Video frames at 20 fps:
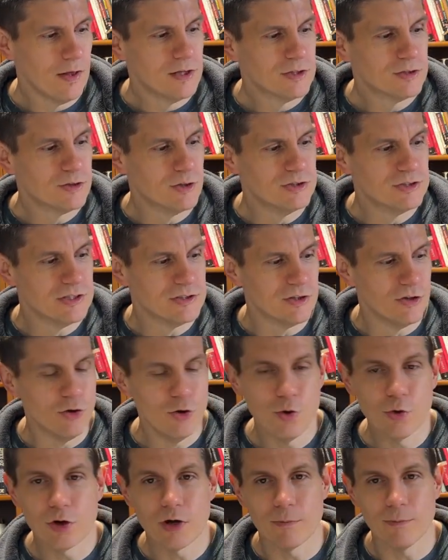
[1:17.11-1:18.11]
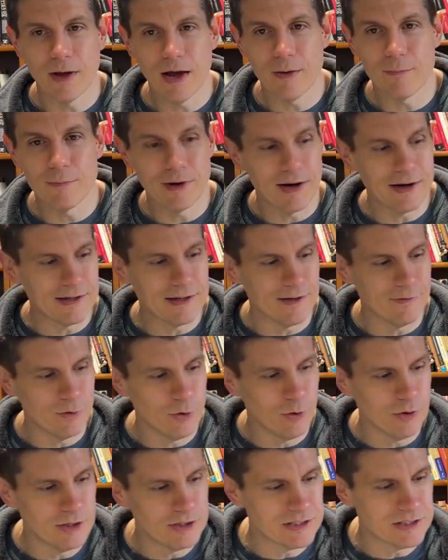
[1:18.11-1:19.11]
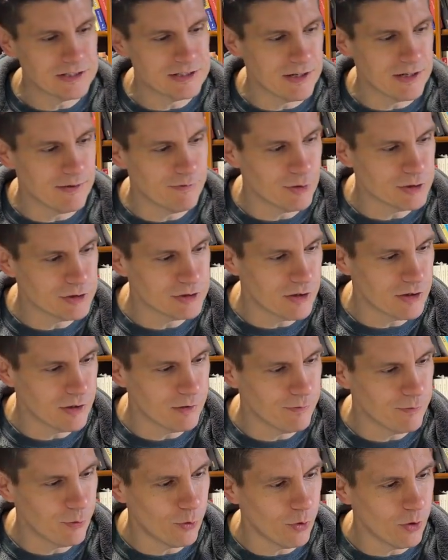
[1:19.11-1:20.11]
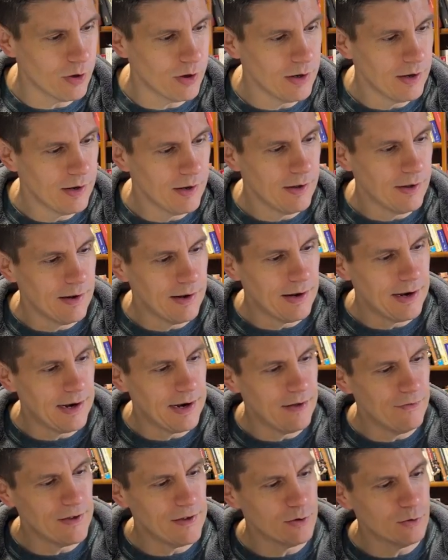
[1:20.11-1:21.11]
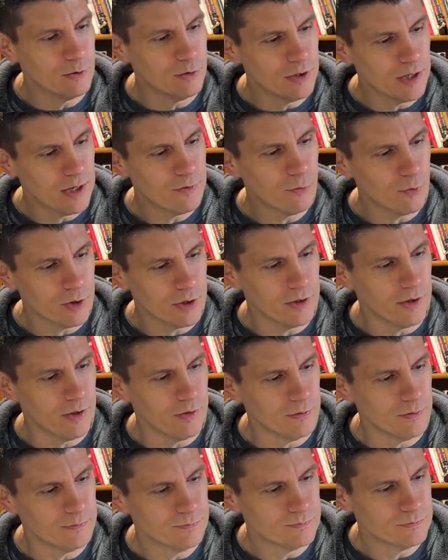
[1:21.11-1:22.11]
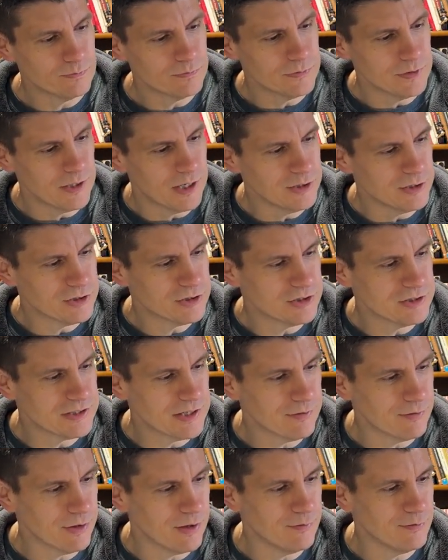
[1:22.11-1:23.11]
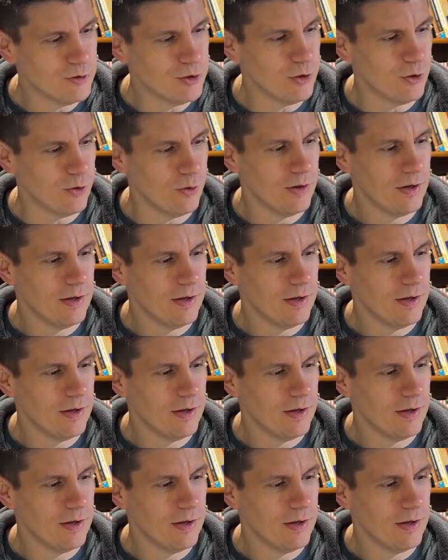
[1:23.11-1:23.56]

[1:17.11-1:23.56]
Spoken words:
So he says, a new commandment I give you, and he says that in verse 34, that you love one another, just as I've loved you.